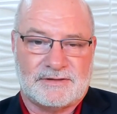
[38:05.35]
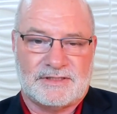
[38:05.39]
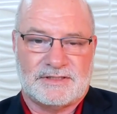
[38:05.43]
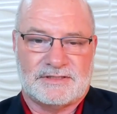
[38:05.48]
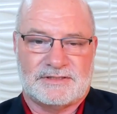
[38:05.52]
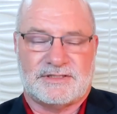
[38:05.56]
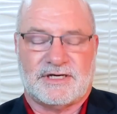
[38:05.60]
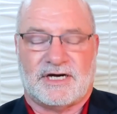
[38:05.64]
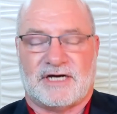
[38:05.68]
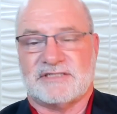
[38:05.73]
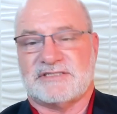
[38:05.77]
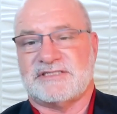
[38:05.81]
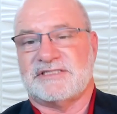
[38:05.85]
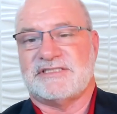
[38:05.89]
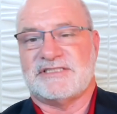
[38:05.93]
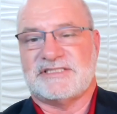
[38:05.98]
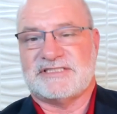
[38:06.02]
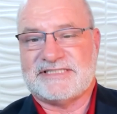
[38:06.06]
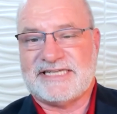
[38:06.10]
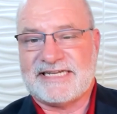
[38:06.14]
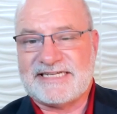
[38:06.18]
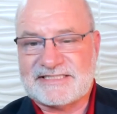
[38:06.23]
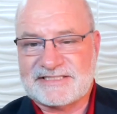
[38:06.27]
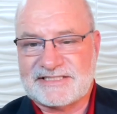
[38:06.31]
Dawson is
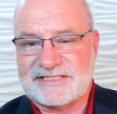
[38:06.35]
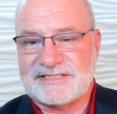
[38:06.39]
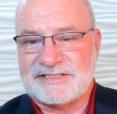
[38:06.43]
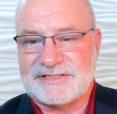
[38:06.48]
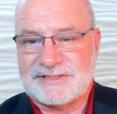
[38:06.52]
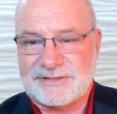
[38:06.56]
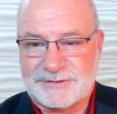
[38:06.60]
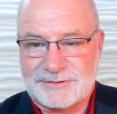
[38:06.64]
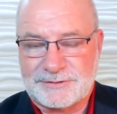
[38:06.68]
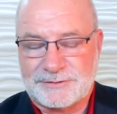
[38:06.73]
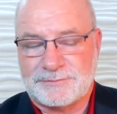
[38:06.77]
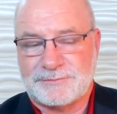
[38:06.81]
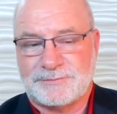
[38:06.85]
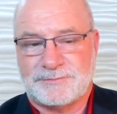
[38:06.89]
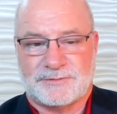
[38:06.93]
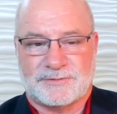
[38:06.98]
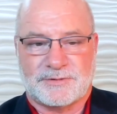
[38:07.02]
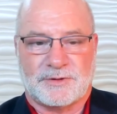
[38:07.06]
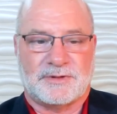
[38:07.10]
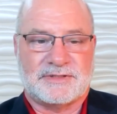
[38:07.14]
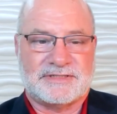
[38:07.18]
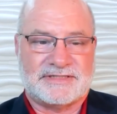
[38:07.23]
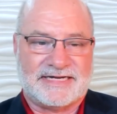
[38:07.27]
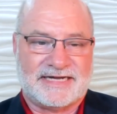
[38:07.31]
teaching you,
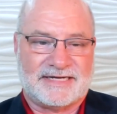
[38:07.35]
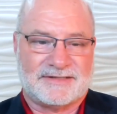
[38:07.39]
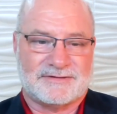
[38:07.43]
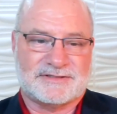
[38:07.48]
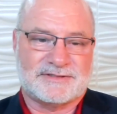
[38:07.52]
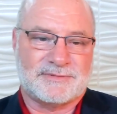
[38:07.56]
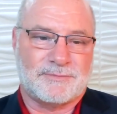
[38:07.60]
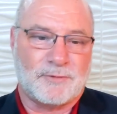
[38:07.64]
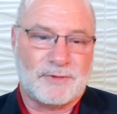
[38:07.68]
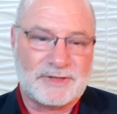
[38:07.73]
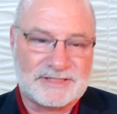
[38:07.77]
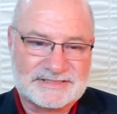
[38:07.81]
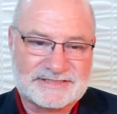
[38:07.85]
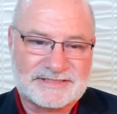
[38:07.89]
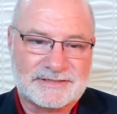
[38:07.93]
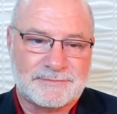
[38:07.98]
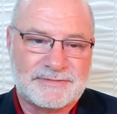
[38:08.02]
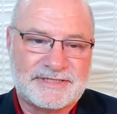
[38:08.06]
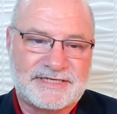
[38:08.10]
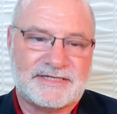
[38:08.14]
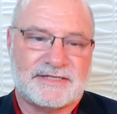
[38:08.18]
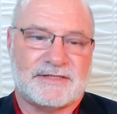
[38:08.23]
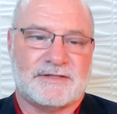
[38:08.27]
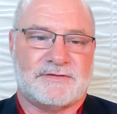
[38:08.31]
throwing down some wisdom
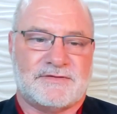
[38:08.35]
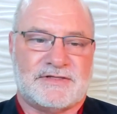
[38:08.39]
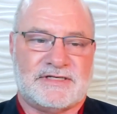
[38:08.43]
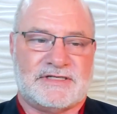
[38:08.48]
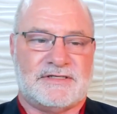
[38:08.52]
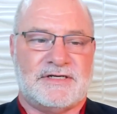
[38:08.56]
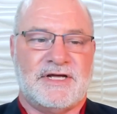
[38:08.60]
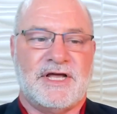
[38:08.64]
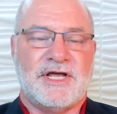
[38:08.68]
here that